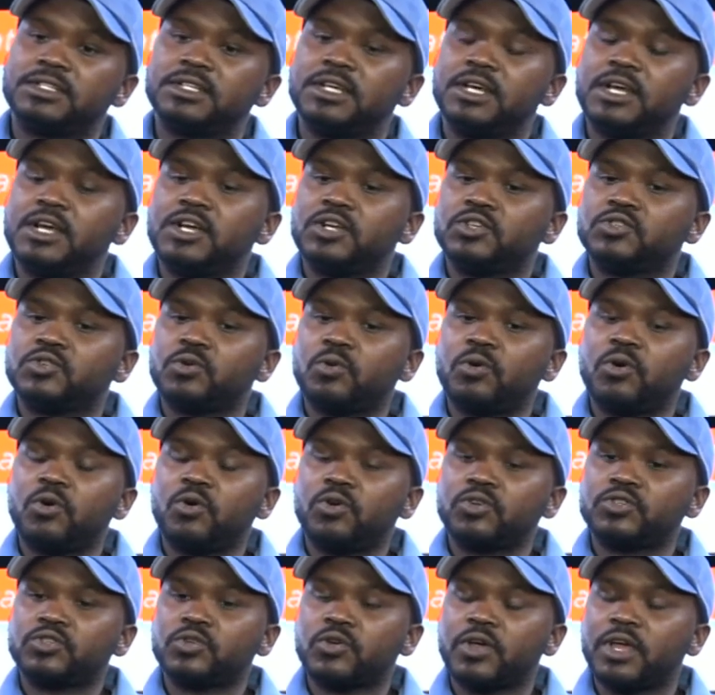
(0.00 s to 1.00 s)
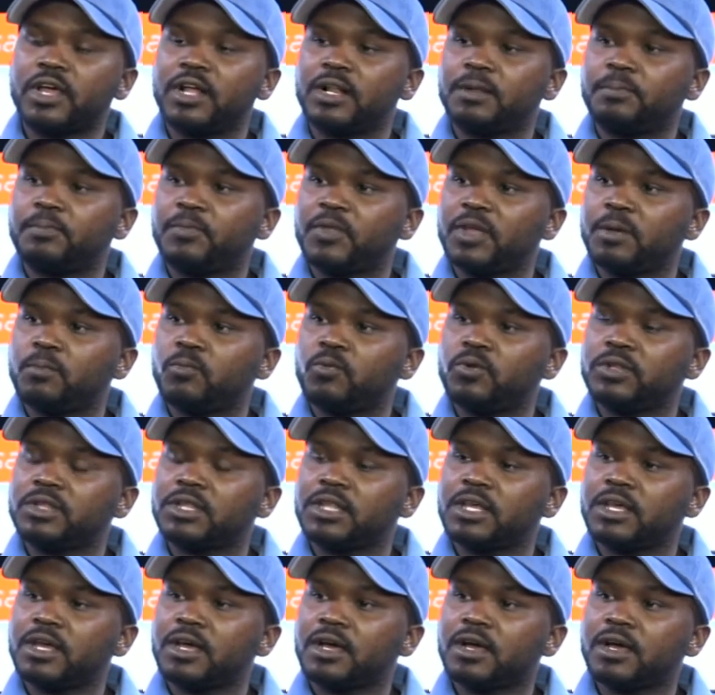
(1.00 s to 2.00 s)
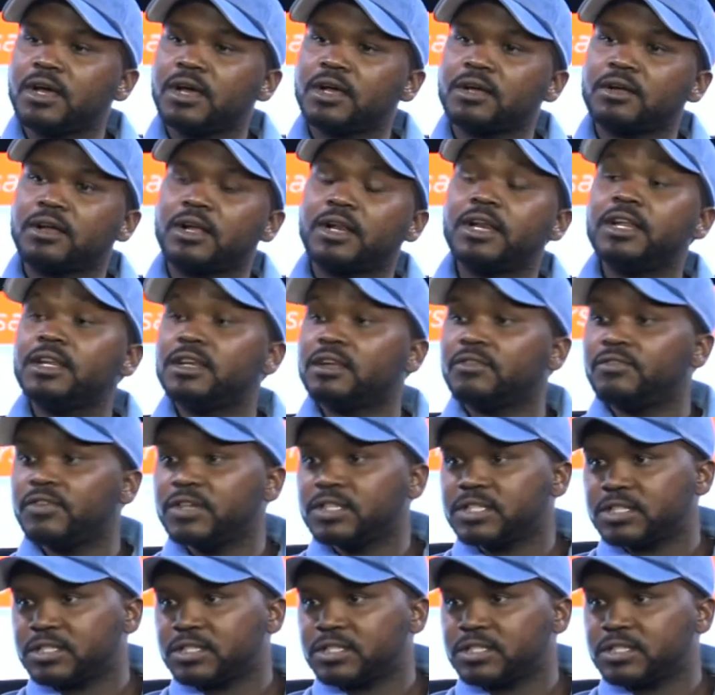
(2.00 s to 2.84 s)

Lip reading: So we also help them with their clinic visits,